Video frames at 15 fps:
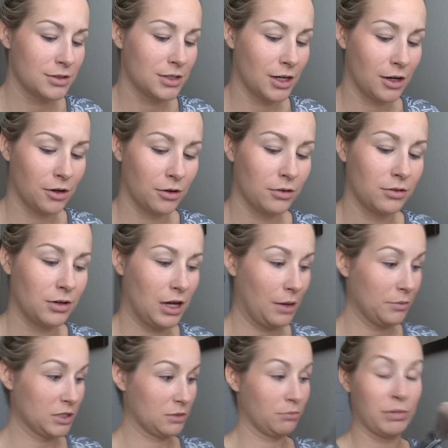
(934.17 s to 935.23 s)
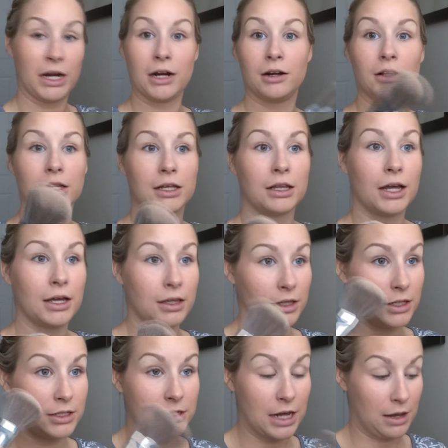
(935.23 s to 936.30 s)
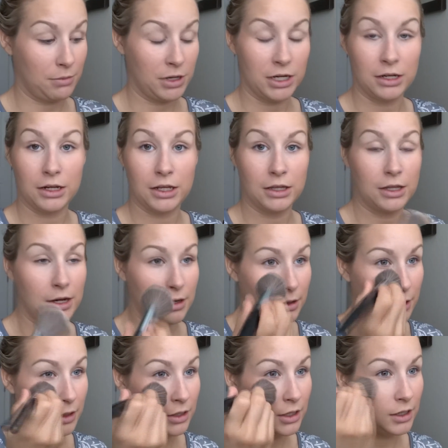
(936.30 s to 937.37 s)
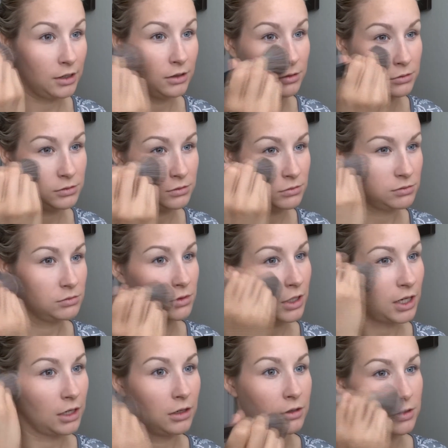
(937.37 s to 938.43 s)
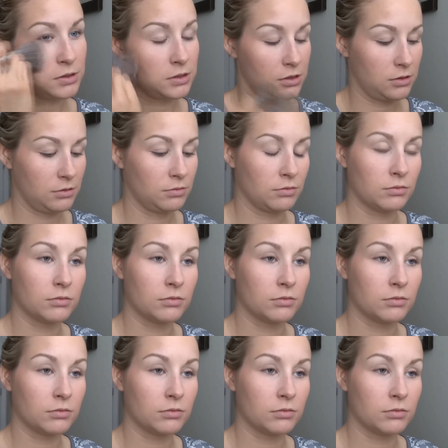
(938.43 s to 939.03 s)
So I'm just barely lightly dabbing it in there and then kind of just